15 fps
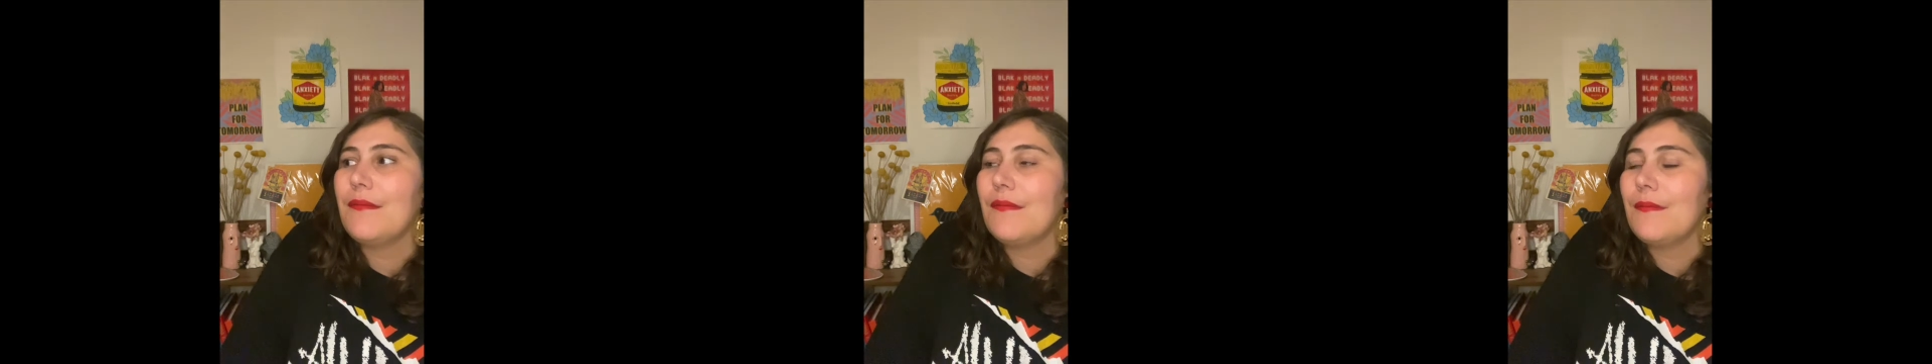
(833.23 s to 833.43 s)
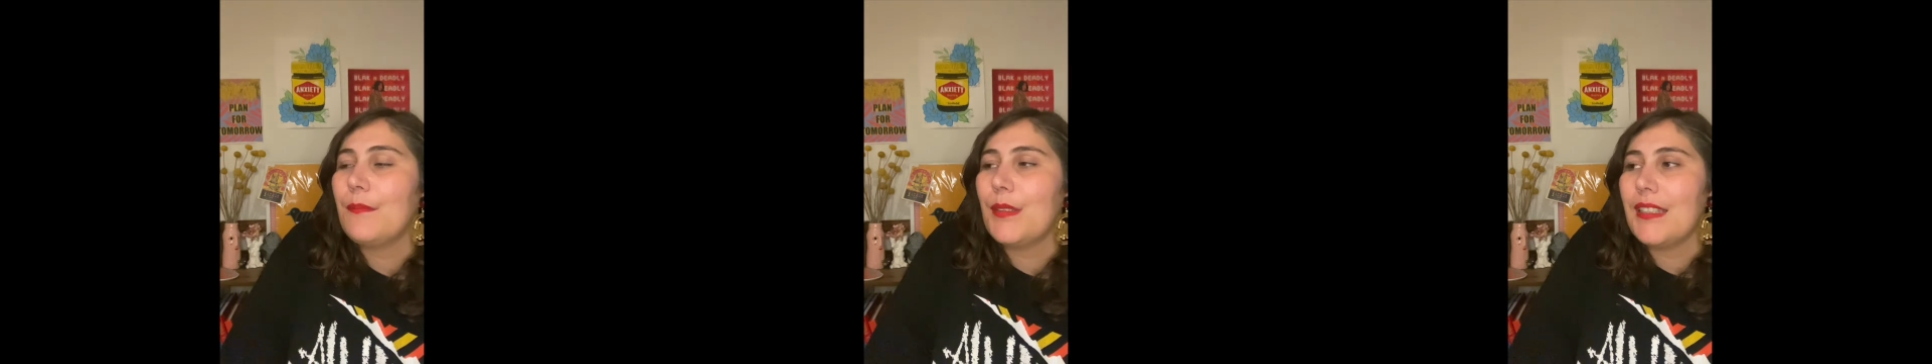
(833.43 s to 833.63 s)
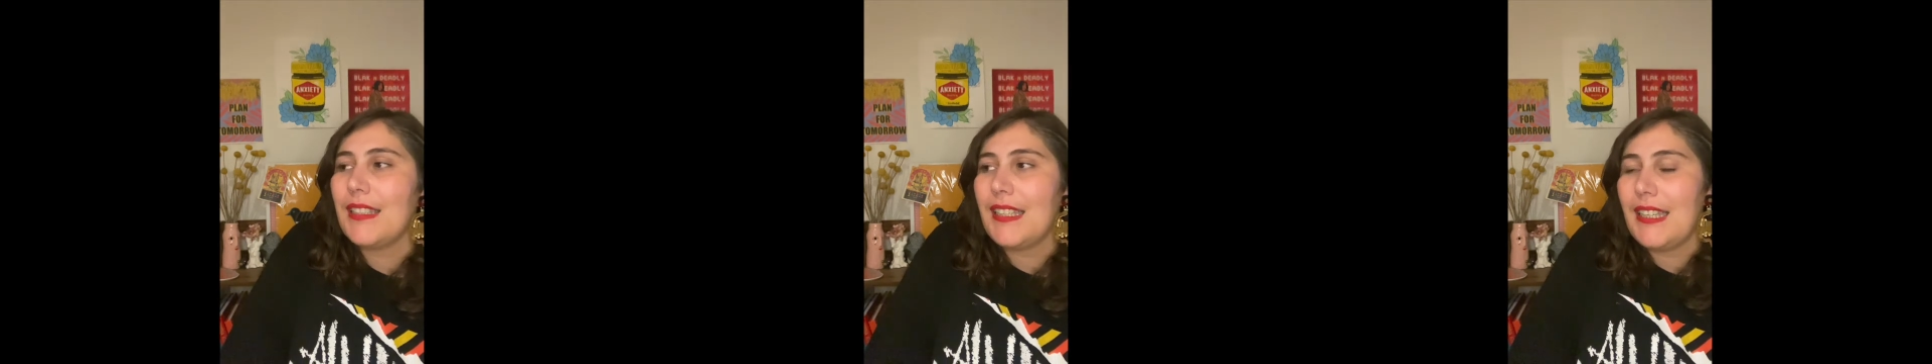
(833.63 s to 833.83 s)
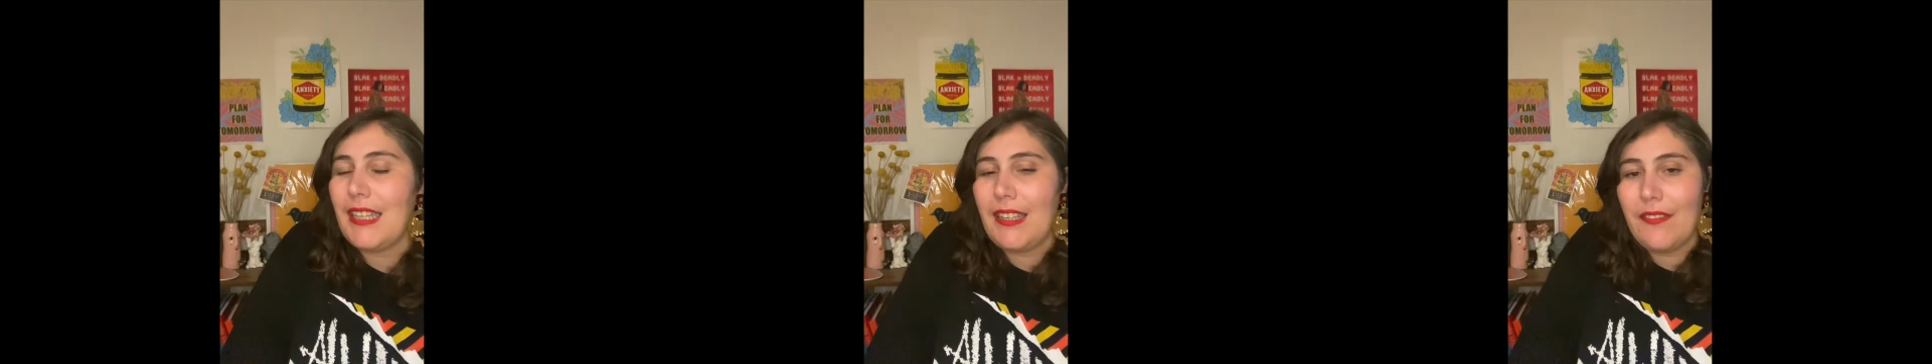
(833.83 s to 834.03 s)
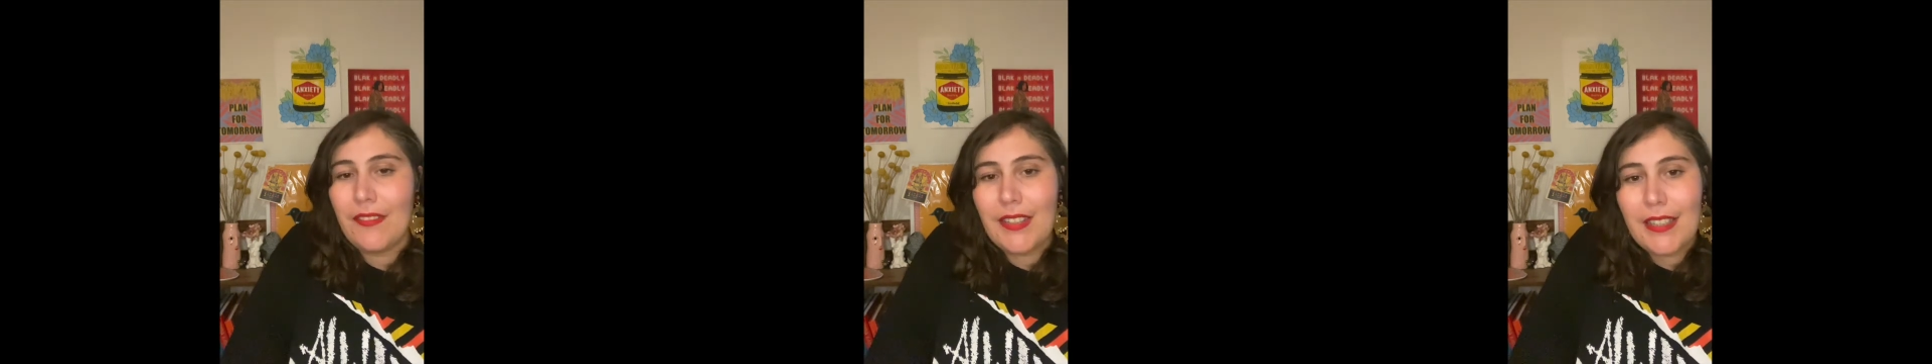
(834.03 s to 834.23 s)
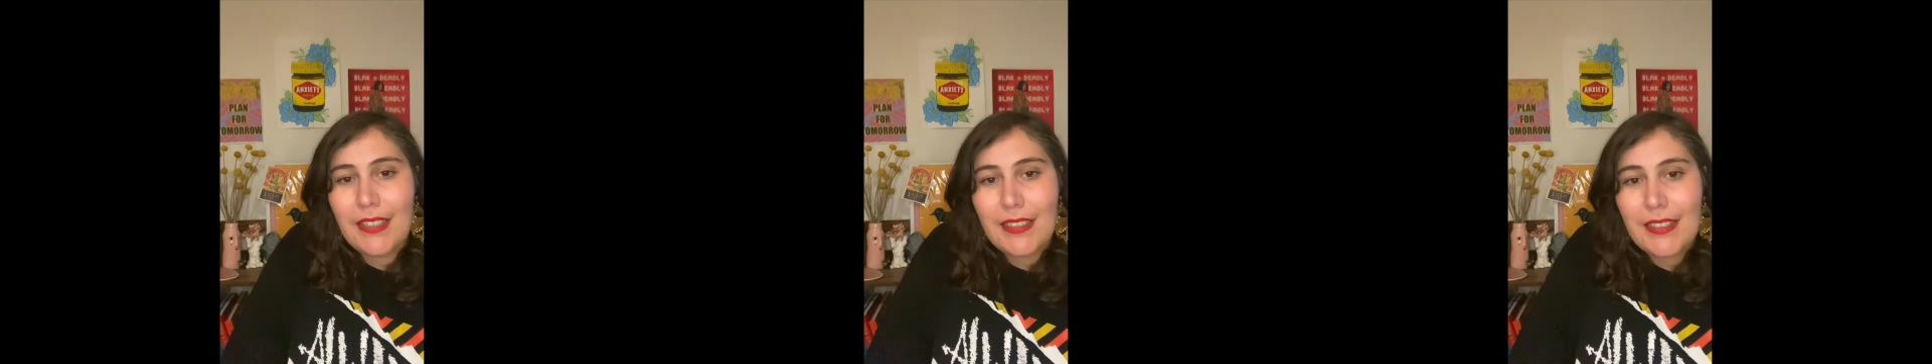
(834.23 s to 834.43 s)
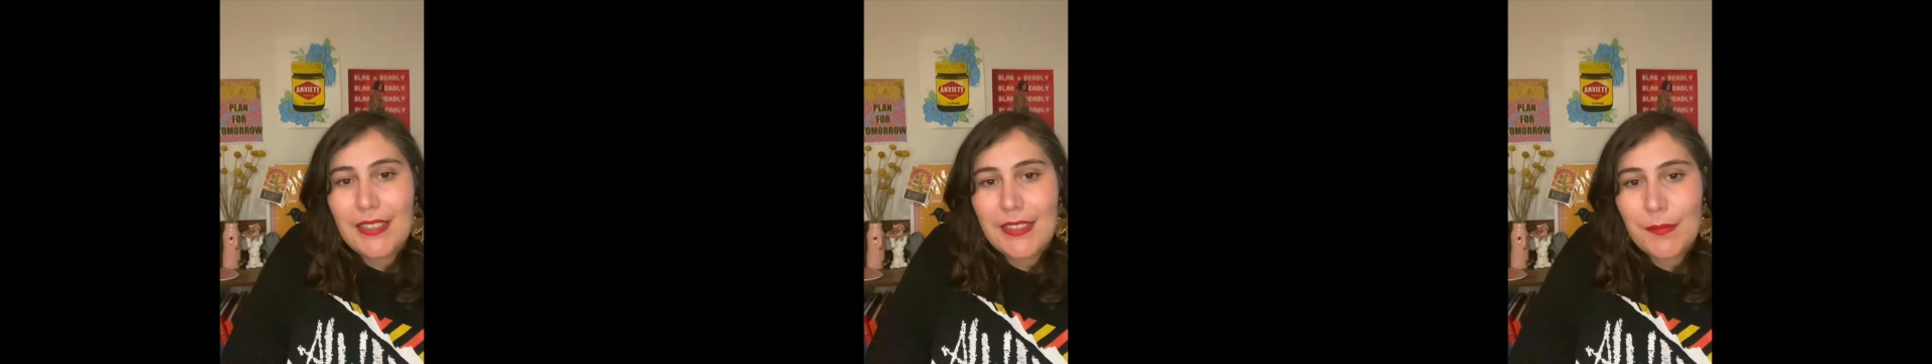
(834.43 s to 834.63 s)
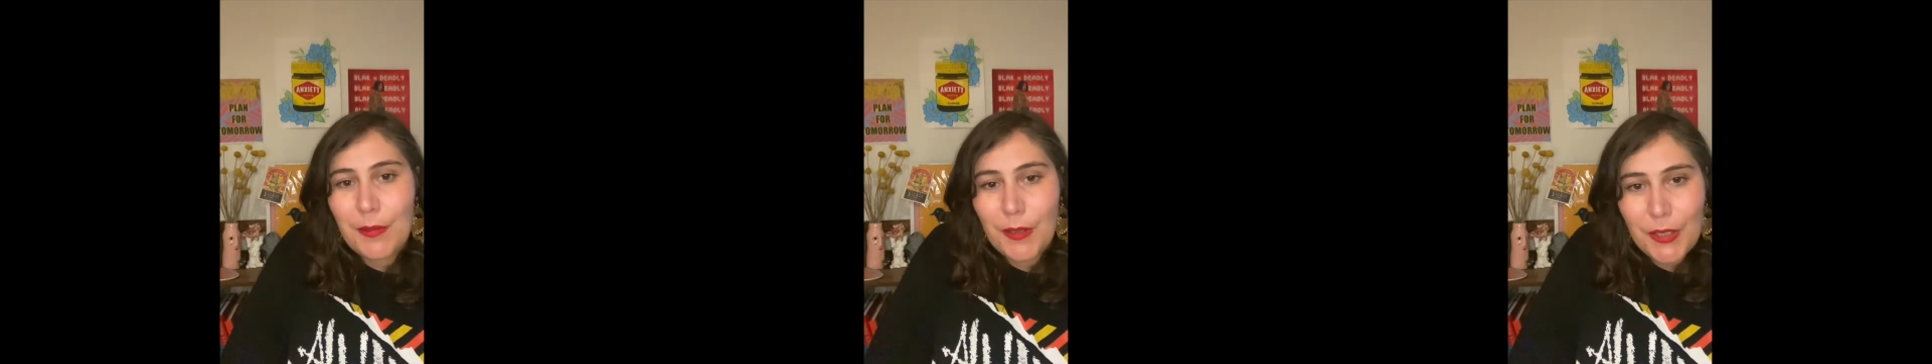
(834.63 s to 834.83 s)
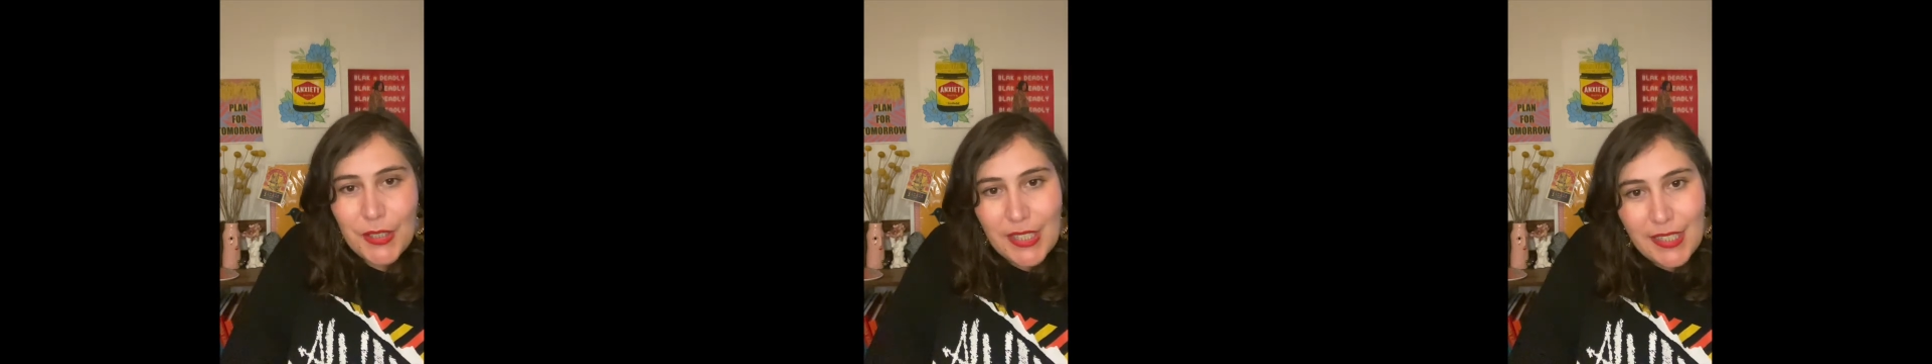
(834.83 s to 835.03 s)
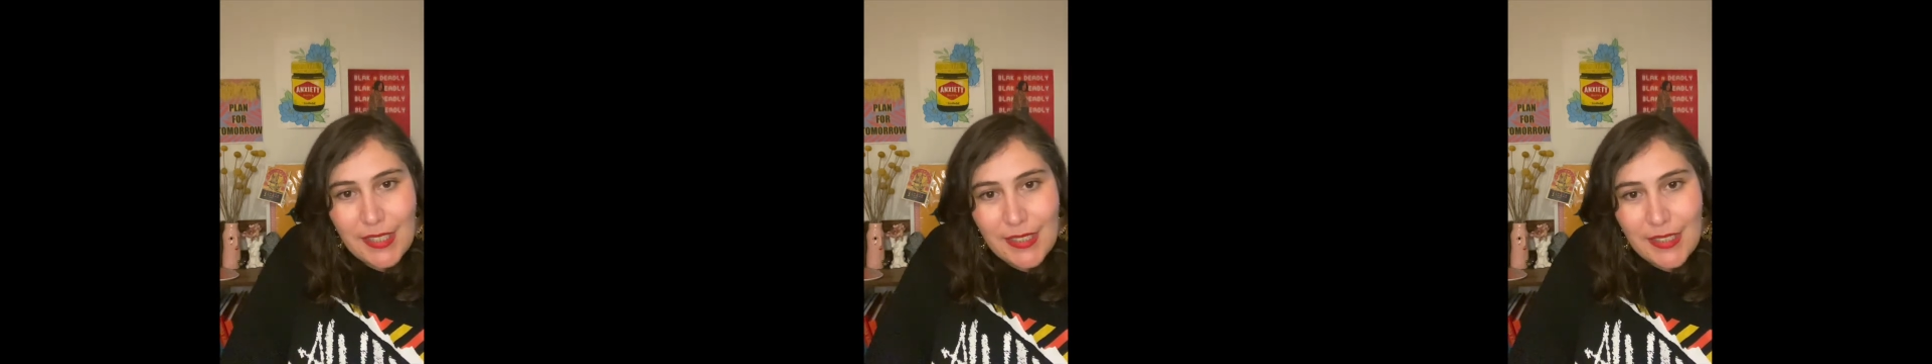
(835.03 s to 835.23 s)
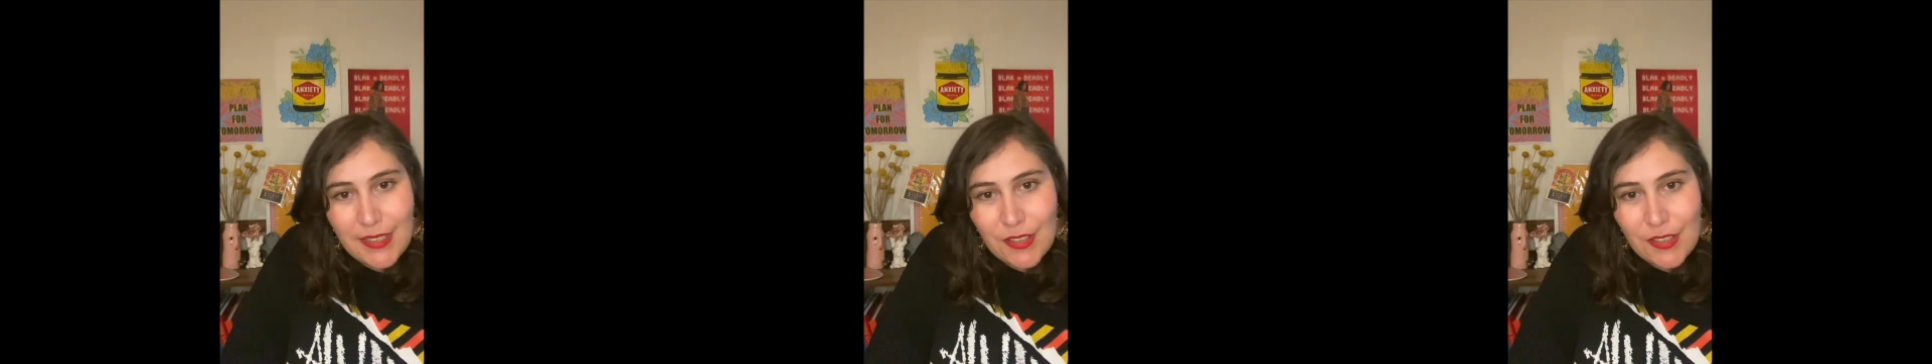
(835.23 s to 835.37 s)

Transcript: believe that this project can